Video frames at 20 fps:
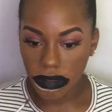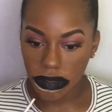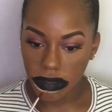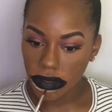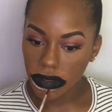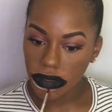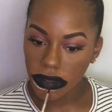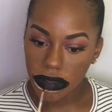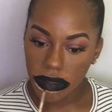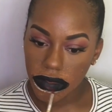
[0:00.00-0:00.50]
on
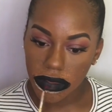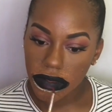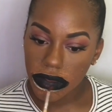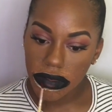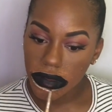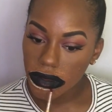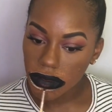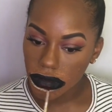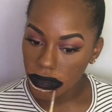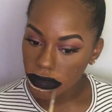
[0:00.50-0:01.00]
top of
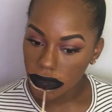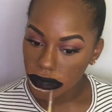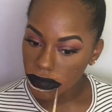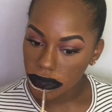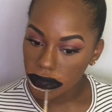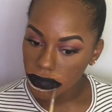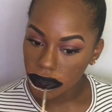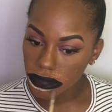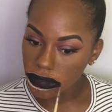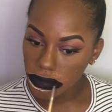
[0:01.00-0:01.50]
the black
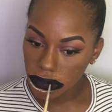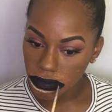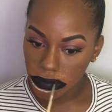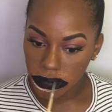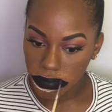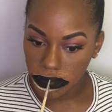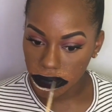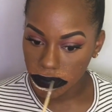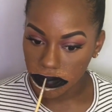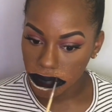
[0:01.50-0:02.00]
gel
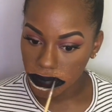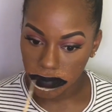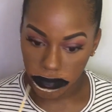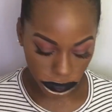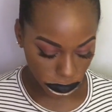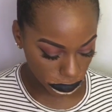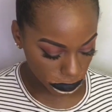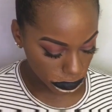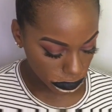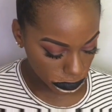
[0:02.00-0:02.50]
liner
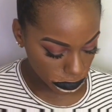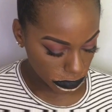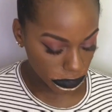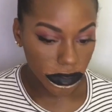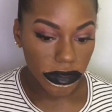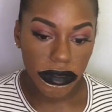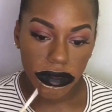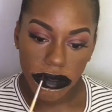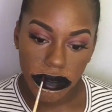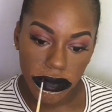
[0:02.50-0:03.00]
so it can
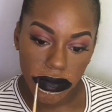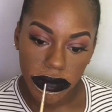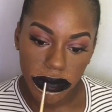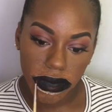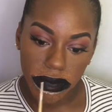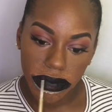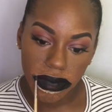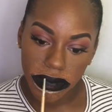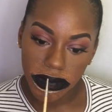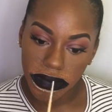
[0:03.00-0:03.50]
have like
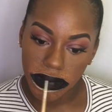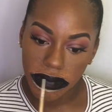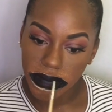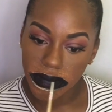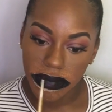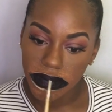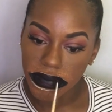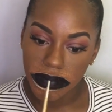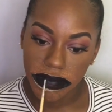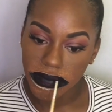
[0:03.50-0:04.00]
a dark
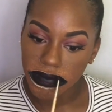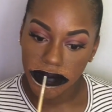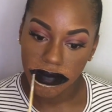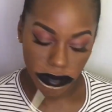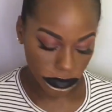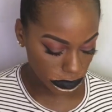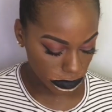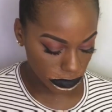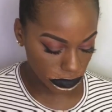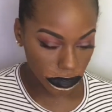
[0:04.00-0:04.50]
red
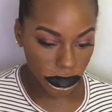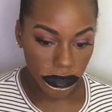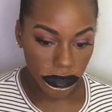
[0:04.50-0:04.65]
color.